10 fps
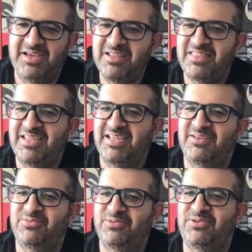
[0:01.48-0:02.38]
other
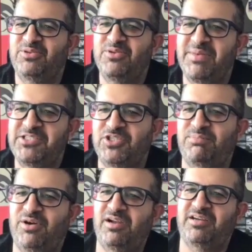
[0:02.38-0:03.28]
thing, you mentioned
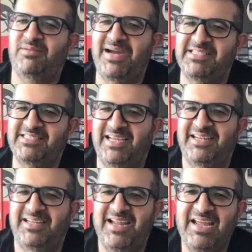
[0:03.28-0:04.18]
product mindset,
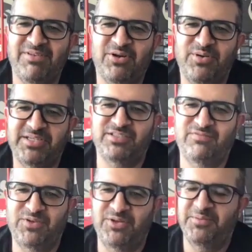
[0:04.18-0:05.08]
and I have a question
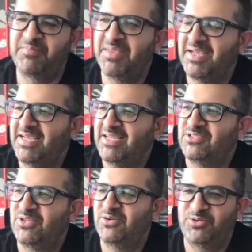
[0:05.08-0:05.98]
for you.
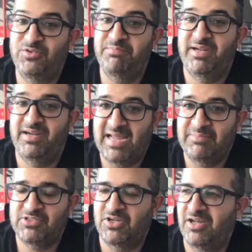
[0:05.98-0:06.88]
So you've been at
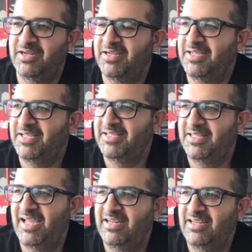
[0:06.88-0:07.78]
Amazon,
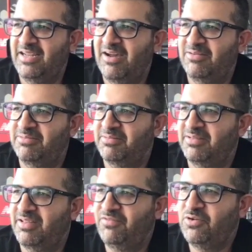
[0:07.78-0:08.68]
and now
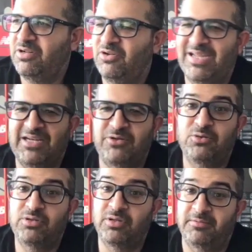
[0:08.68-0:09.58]
if you were to look at
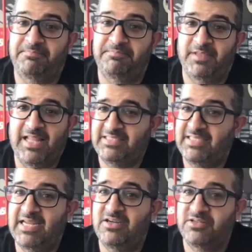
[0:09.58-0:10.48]
Google, like
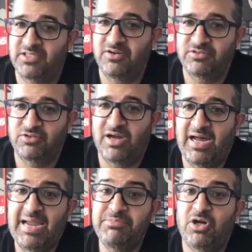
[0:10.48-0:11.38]
10 years ago, so
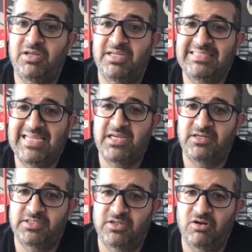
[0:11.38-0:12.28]
I'm talking 10
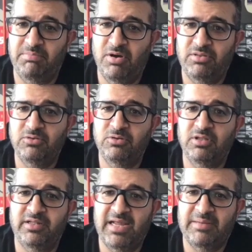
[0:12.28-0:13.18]
years ago, both
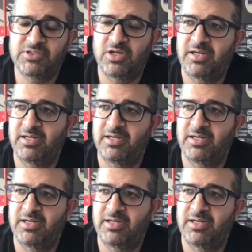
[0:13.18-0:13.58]
Google and Amazon.